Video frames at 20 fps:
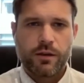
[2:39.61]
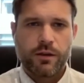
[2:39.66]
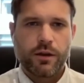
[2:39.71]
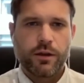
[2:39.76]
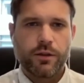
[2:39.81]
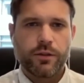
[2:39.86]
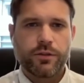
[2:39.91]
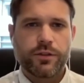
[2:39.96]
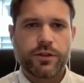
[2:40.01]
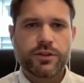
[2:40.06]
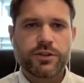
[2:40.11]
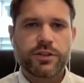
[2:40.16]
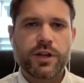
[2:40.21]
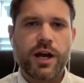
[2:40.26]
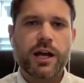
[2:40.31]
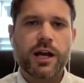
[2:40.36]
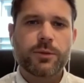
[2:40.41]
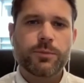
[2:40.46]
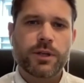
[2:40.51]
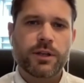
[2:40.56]
Now, this
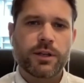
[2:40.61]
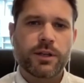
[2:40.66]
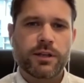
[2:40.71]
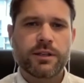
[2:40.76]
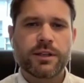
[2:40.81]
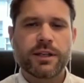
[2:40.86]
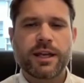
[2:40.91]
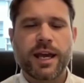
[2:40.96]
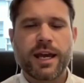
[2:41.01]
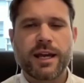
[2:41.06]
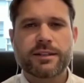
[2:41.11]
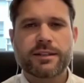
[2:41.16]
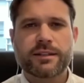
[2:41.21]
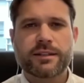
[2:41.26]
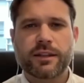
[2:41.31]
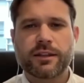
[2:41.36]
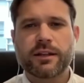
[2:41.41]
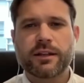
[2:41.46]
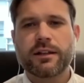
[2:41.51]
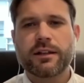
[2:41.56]
document indicates
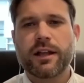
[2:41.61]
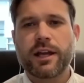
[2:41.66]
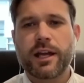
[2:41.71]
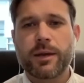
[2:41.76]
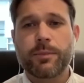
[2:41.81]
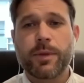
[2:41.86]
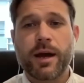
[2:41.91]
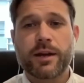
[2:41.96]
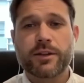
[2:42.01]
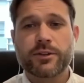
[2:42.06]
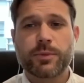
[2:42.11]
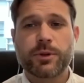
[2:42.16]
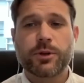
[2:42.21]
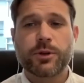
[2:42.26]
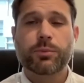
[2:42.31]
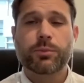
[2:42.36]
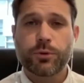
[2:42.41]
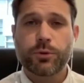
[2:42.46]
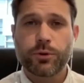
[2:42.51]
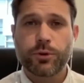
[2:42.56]
that the claim has been
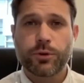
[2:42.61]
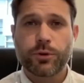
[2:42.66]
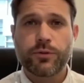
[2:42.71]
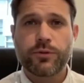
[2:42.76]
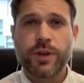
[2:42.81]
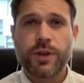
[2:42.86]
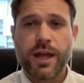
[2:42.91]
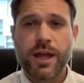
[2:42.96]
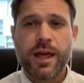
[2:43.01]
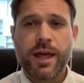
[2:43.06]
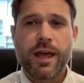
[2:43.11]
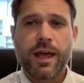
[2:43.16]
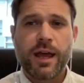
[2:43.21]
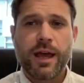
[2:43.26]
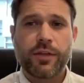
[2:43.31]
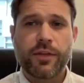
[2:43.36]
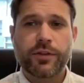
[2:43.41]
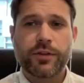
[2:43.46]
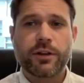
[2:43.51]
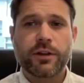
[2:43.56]
approved
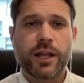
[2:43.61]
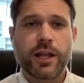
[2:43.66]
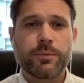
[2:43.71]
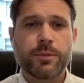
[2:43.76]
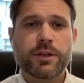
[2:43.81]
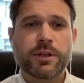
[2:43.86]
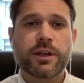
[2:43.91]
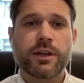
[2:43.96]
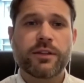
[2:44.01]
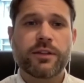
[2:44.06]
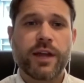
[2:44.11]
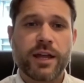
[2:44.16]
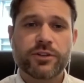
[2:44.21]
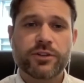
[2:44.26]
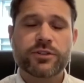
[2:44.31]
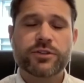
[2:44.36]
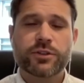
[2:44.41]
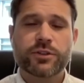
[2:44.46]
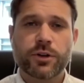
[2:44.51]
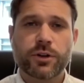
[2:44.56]
and that the claimant can
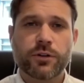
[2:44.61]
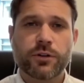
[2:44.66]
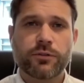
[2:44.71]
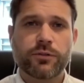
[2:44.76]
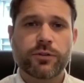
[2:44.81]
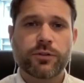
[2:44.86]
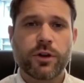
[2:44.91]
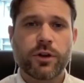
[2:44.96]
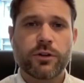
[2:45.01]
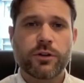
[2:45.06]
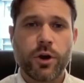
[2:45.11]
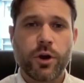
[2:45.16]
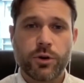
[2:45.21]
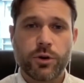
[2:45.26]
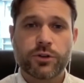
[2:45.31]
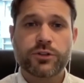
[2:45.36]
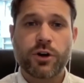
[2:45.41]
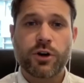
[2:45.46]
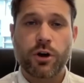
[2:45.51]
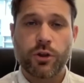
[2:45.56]
then serve
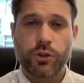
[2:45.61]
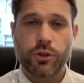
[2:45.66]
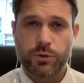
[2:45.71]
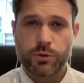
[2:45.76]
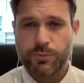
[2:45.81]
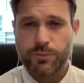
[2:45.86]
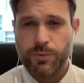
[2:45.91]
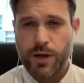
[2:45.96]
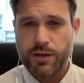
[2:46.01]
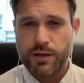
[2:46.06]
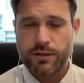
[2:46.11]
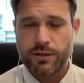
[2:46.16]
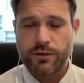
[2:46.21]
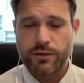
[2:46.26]
notice on the respondent.